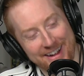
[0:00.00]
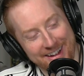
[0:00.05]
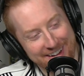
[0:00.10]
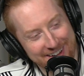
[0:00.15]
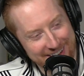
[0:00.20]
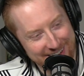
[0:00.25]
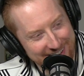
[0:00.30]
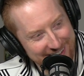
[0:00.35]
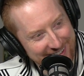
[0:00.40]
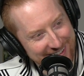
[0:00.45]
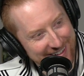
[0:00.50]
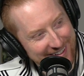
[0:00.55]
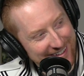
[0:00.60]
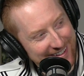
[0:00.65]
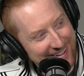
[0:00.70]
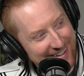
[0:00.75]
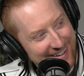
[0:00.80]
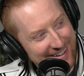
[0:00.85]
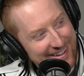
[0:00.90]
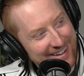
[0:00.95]
You have the ones
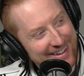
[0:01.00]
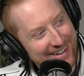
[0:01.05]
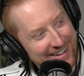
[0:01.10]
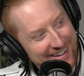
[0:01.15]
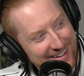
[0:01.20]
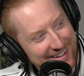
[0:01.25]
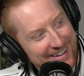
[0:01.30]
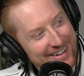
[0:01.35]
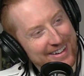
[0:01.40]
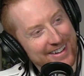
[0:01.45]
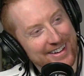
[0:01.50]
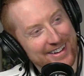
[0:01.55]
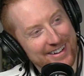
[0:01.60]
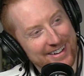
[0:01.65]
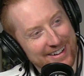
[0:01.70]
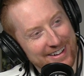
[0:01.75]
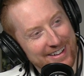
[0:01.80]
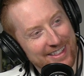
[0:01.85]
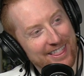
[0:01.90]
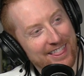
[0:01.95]
that you really need. Like I
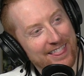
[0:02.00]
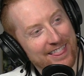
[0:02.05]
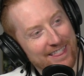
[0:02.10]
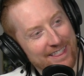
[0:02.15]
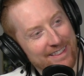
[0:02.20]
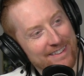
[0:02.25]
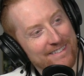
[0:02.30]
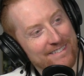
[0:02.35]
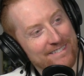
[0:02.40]
actually use these